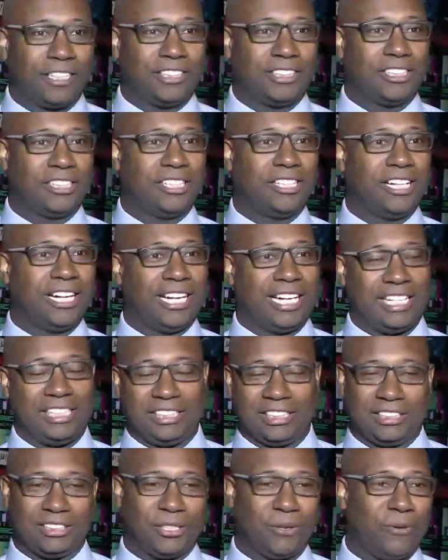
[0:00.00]
Bates is a
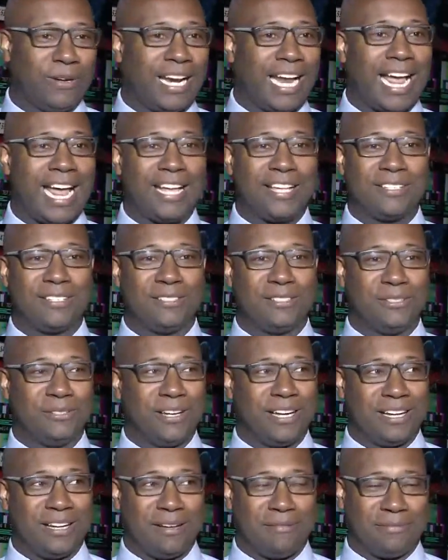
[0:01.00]
Takl provider working out
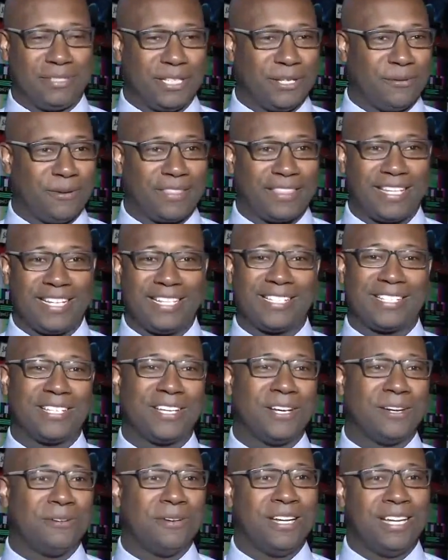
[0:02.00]
of Charlotte, North
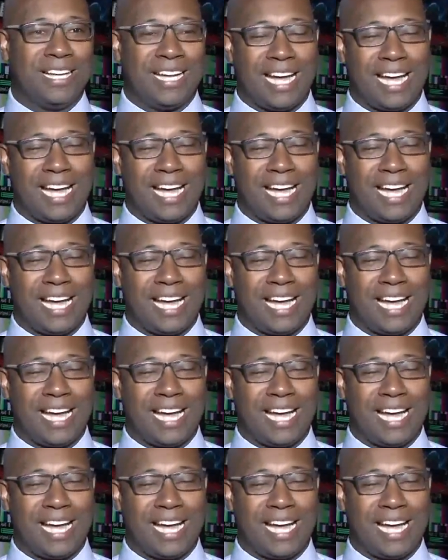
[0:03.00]
Carolina.